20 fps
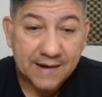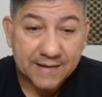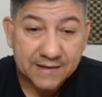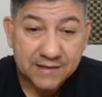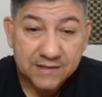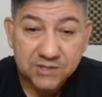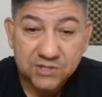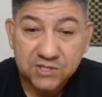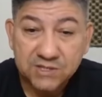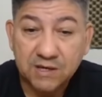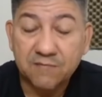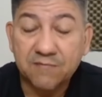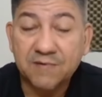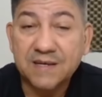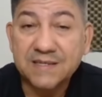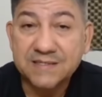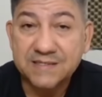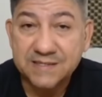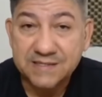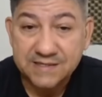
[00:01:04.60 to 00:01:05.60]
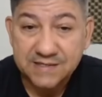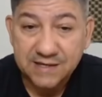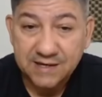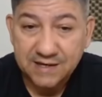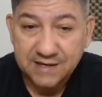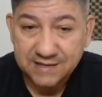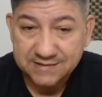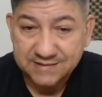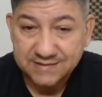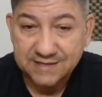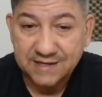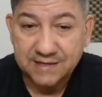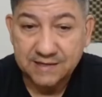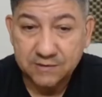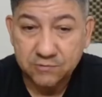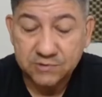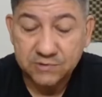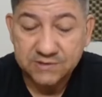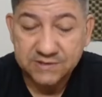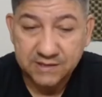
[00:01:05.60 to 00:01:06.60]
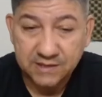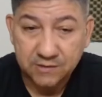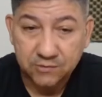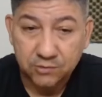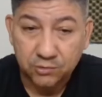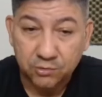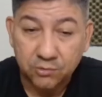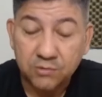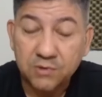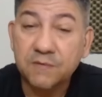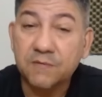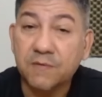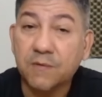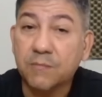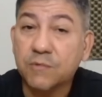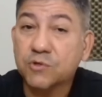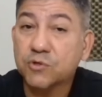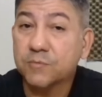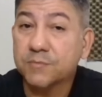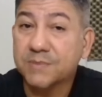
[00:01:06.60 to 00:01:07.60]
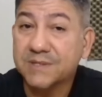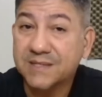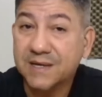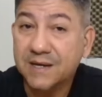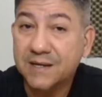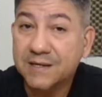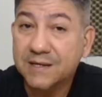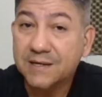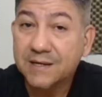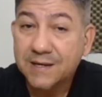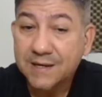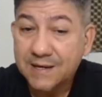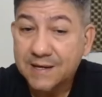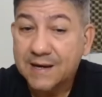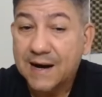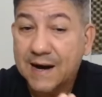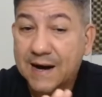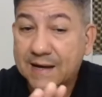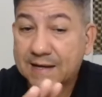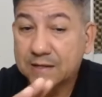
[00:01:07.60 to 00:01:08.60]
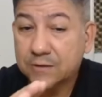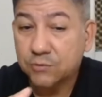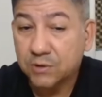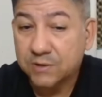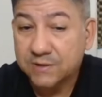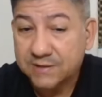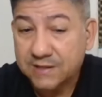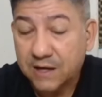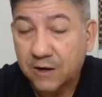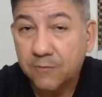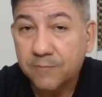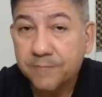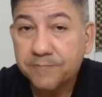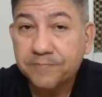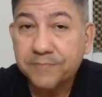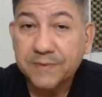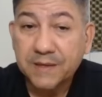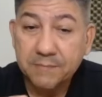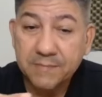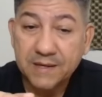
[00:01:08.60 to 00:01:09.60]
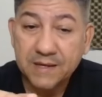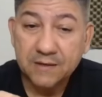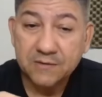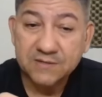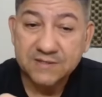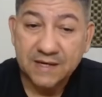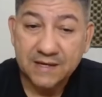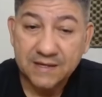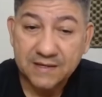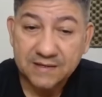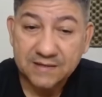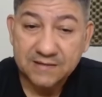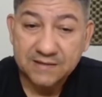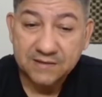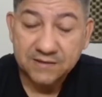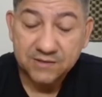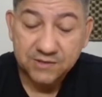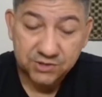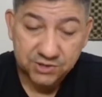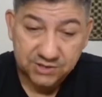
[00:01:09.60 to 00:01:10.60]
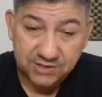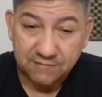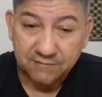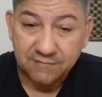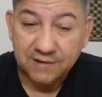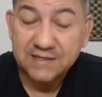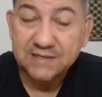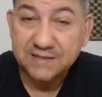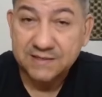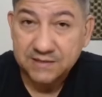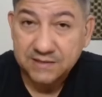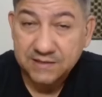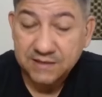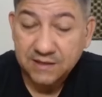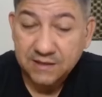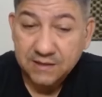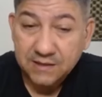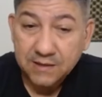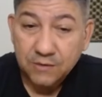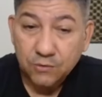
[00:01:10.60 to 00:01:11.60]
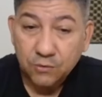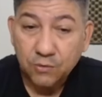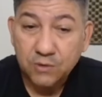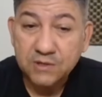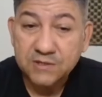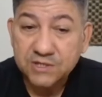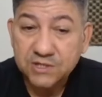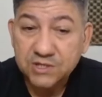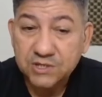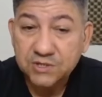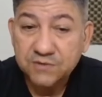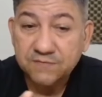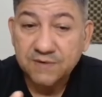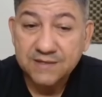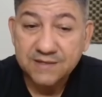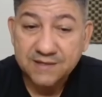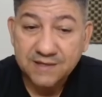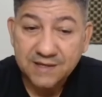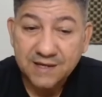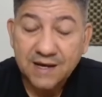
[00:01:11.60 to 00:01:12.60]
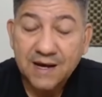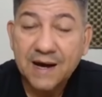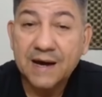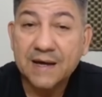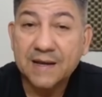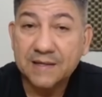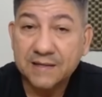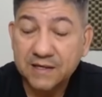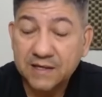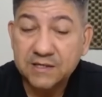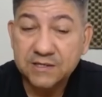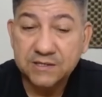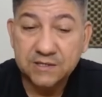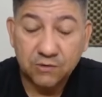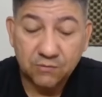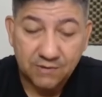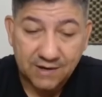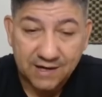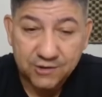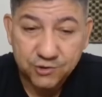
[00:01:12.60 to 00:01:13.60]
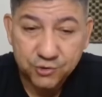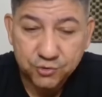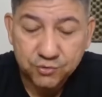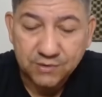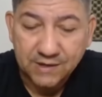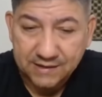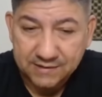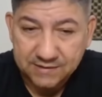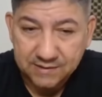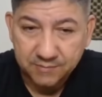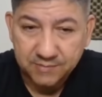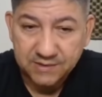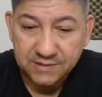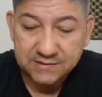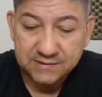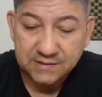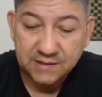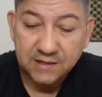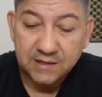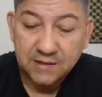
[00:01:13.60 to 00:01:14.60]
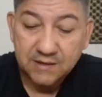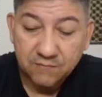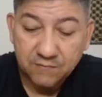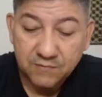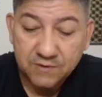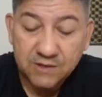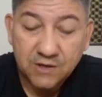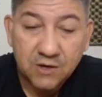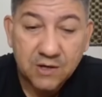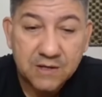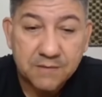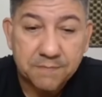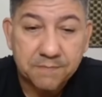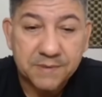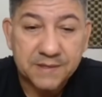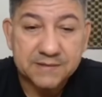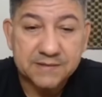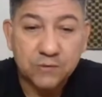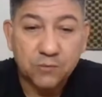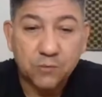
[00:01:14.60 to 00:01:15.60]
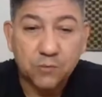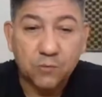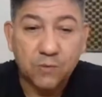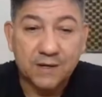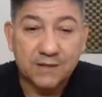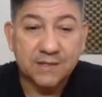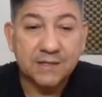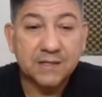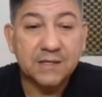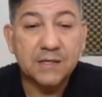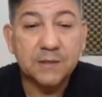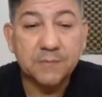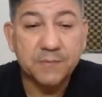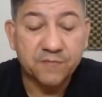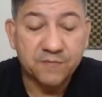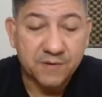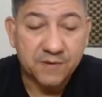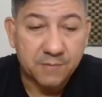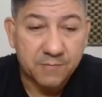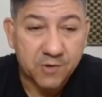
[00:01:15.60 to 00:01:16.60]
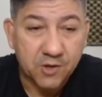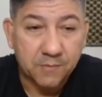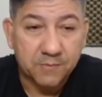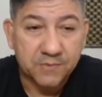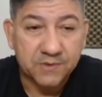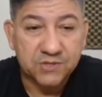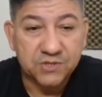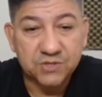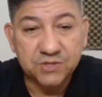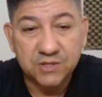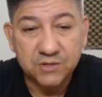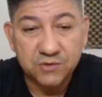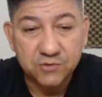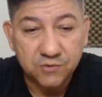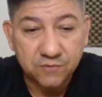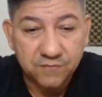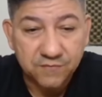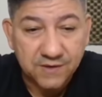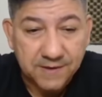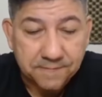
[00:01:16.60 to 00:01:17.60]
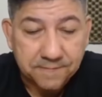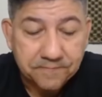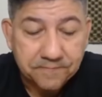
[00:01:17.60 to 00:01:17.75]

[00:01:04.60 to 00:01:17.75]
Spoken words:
the empty area, this area in the center, and we'll subtract it. The total area minus the empty area. With that, we'll have the area of the shaded region, okay? I'll clear the board here to make it easier for us to solve.